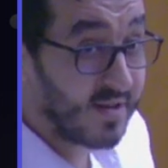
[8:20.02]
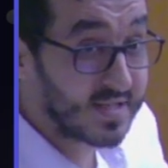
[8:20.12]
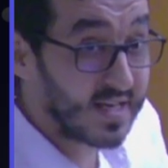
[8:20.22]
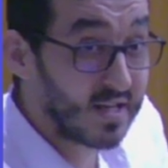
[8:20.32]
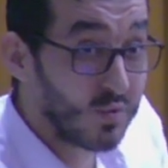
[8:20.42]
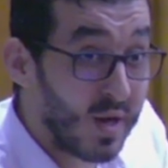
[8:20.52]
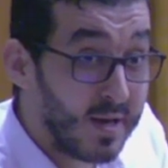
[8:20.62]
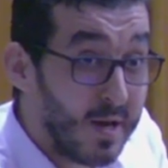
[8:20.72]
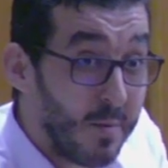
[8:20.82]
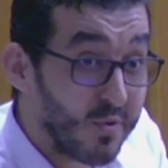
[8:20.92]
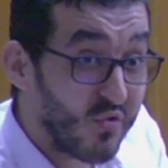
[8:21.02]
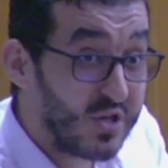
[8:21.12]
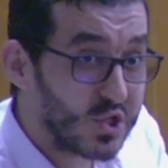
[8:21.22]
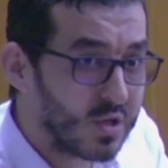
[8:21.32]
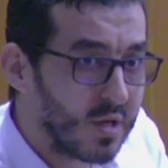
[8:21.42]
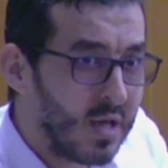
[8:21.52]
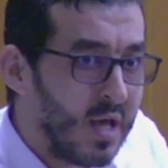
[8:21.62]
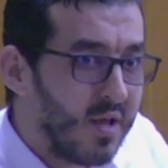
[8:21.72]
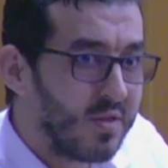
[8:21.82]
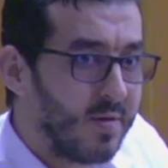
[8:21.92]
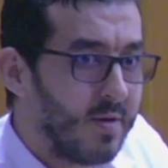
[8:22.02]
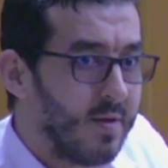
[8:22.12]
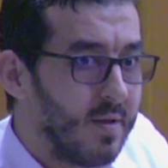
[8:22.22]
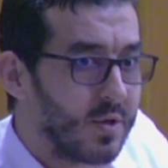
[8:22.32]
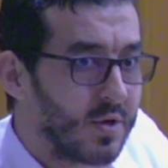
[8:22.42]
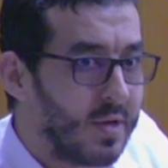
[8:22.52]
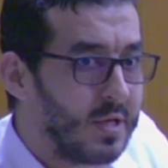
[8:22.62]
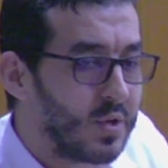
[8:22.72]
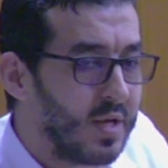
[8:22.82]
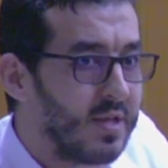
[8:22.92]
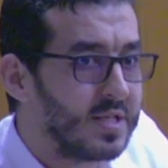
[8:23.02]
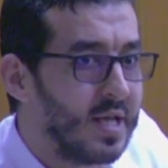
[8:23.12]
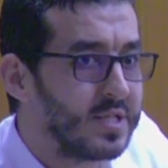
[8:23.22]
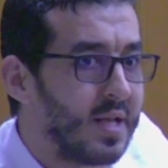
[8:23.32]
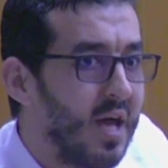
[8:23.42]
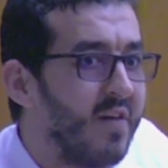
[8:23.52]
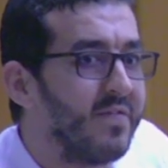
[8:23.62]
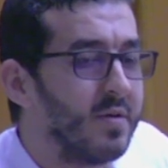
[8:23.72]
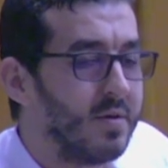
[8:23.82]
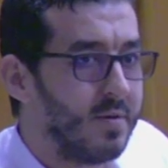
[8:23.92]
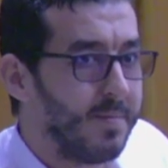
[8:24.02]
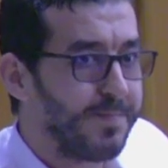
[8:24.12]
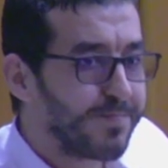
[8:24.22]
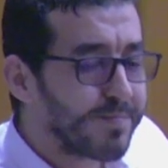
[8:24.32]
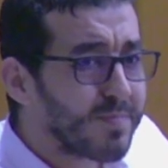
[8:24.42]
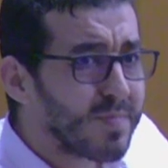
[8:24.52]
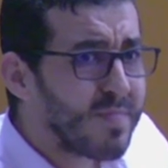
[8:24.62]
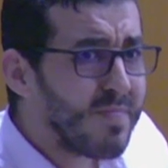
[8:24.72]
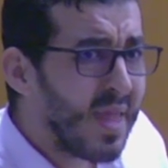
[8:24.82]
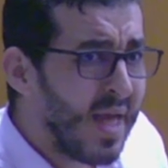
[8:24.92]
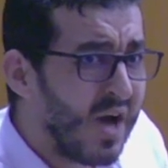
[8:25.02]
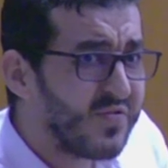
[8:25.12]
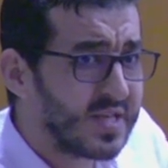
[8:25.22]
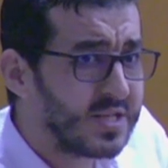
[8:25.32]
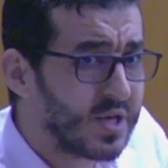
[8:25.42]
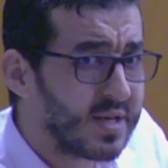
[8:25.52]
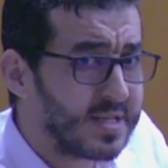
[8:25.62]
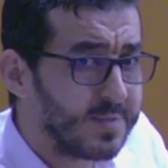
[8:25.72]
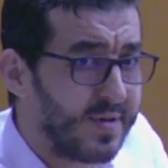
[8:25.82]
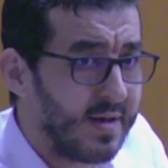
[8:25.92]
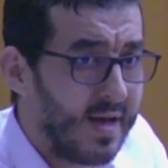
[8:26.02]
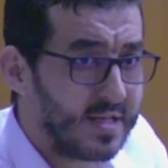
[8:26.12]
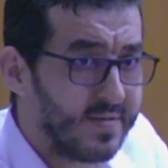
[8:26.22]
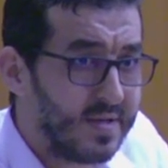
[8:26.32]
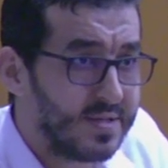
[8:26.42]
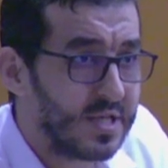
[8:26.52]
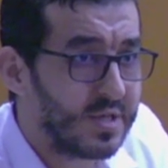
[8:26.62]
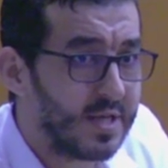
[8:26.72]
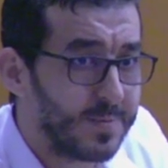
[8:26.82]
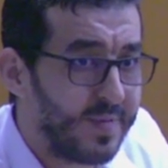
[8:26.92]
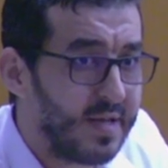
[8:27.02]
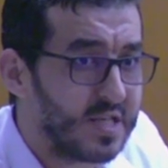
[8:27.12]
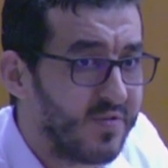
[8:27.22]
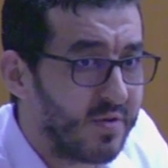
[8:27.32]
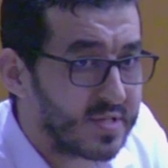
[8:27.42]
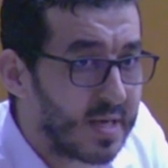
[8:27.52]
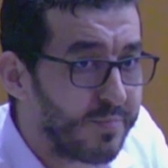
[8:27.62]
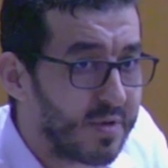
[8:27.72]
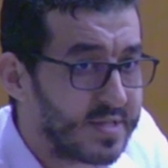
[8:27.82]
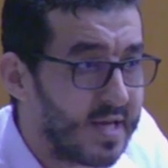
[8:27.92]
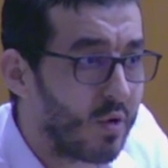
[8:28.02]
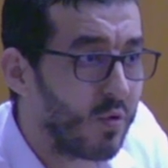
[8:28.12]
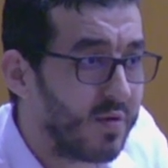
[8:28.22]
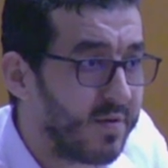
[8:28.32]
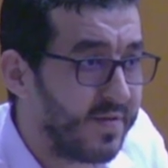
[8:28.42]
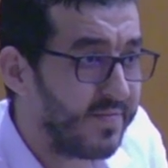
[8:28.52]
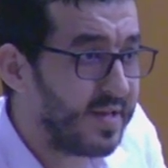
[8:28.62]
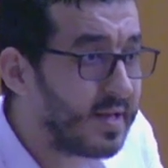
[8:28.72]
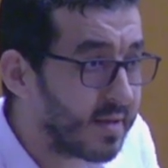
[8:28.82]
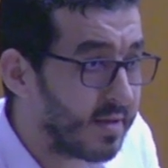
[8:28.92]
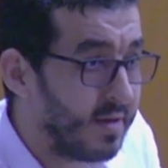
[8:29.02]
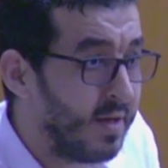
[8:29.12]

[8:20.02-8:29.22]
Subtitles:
the second one, professional, the creator in the station have such an experience. For example, 10 or 15